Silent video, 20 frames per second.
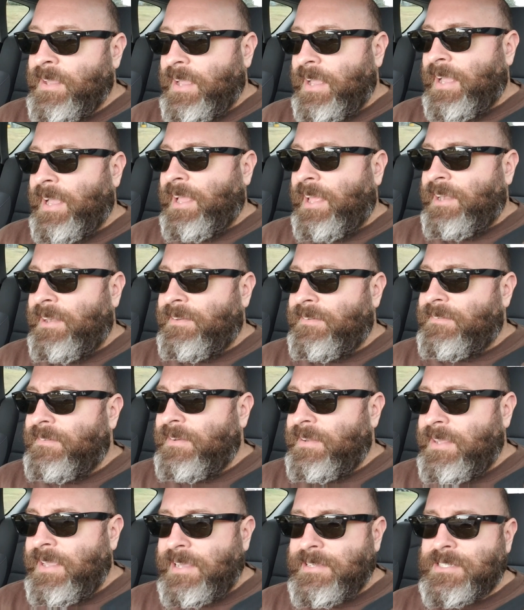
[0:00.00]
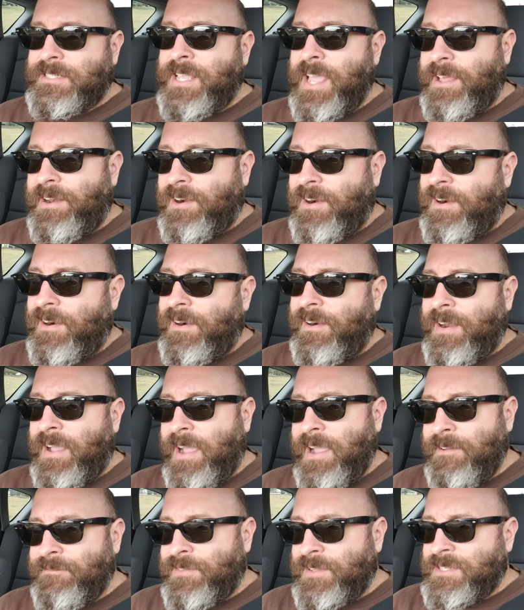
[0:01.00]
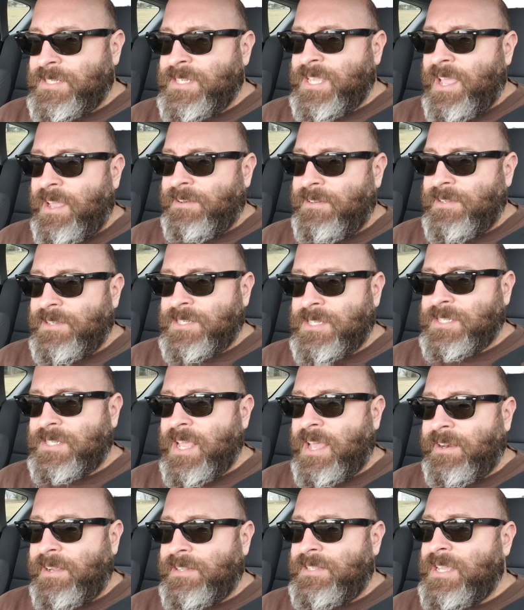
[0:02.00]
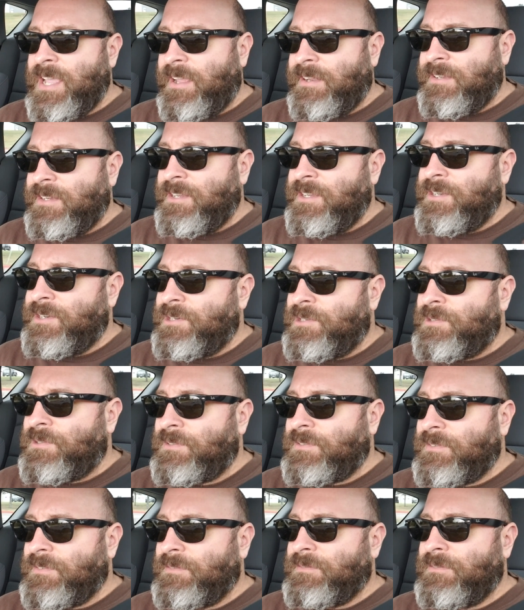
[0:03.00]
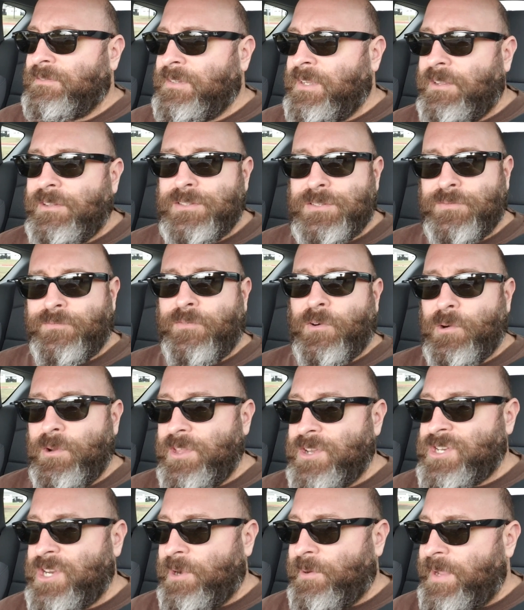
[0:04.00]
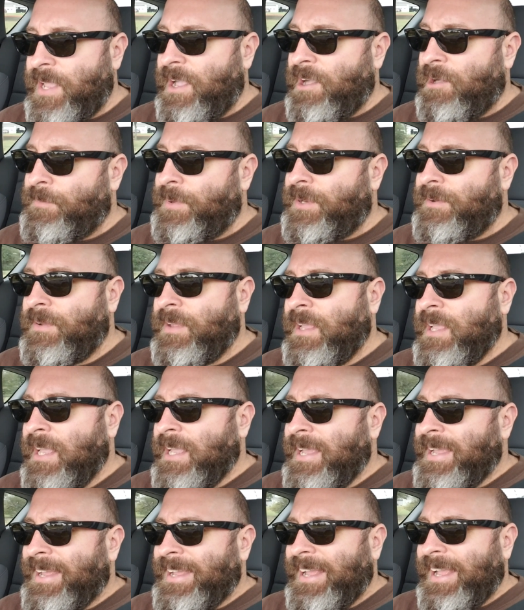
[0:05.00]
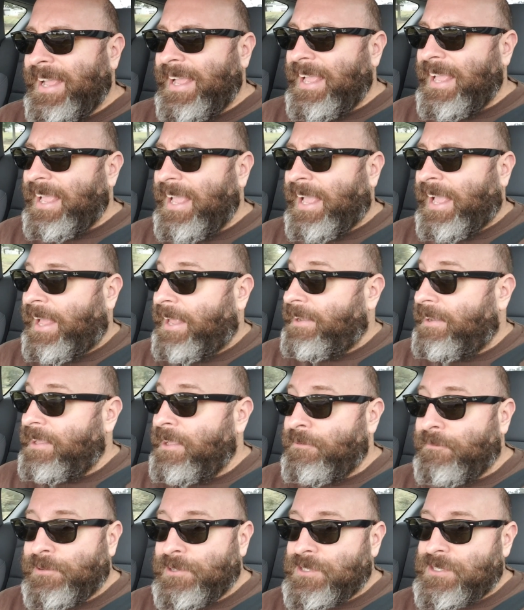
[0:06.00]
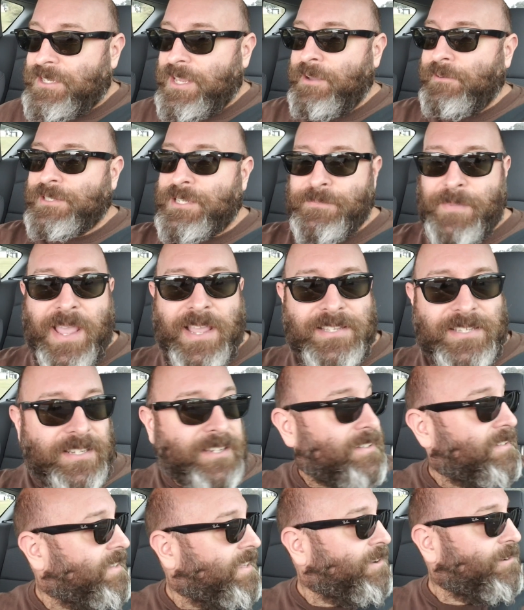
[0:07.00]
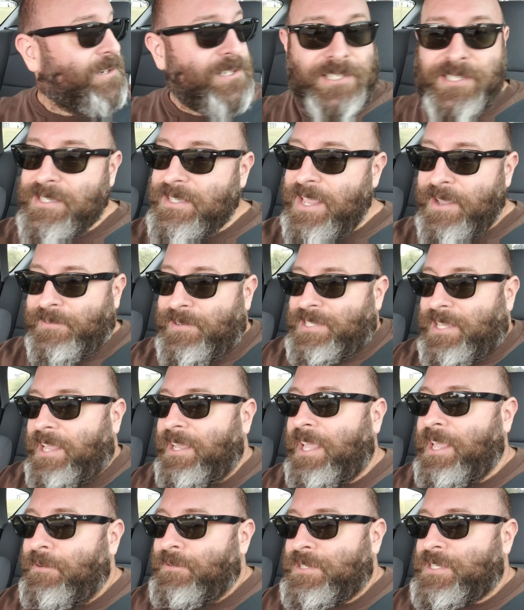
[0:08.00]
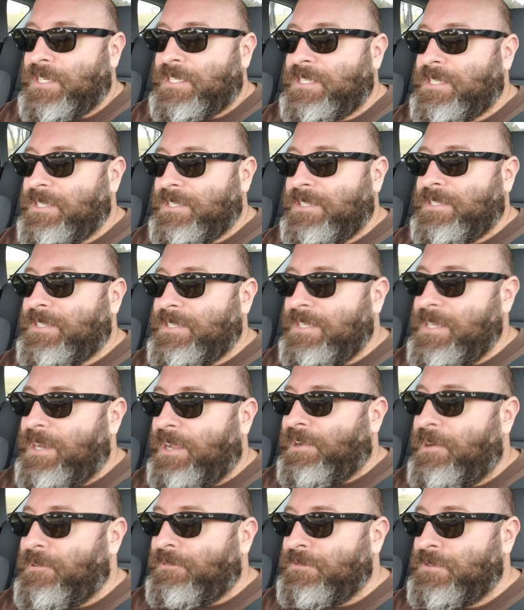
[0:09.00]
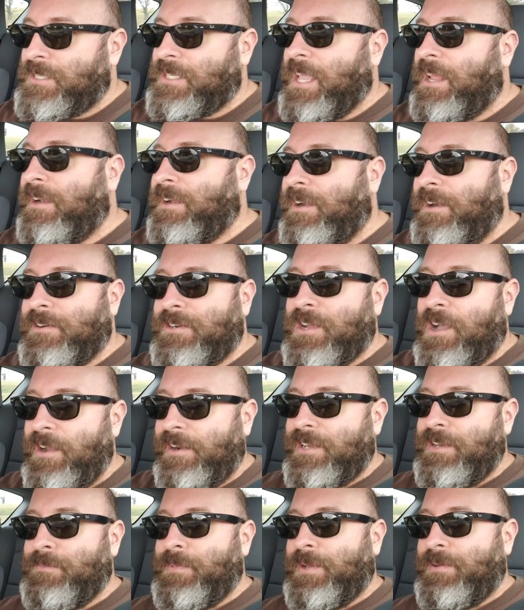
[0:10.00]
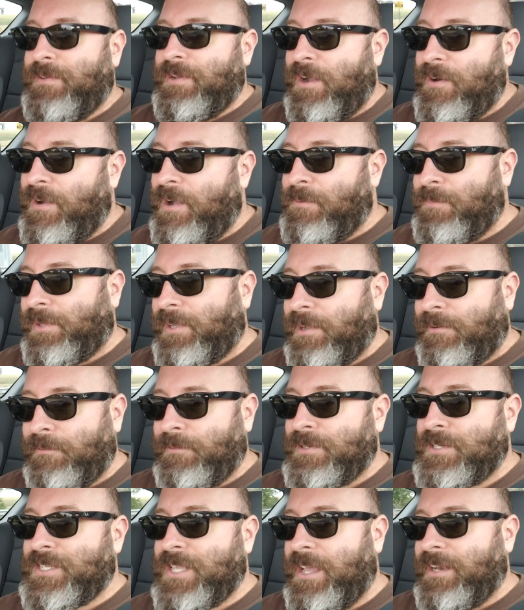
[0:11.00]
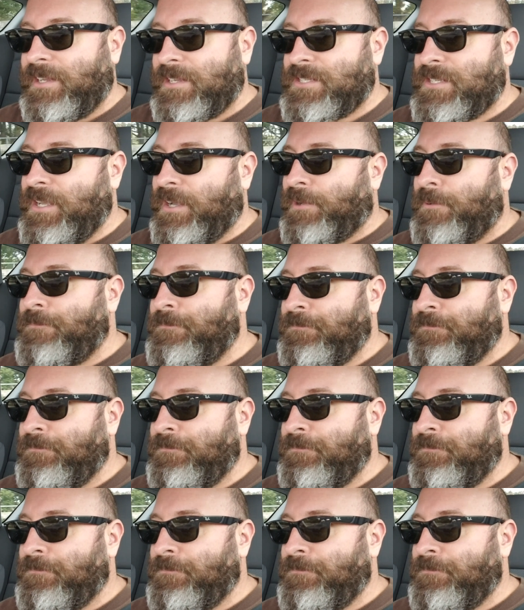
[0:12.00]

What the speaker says: and he has a 10R and I have this Sena 10U. You know, it's for the showy helmet, and it was amazing. It was like he was just, you know, standing there talking to me with no helmet, like we were standing still.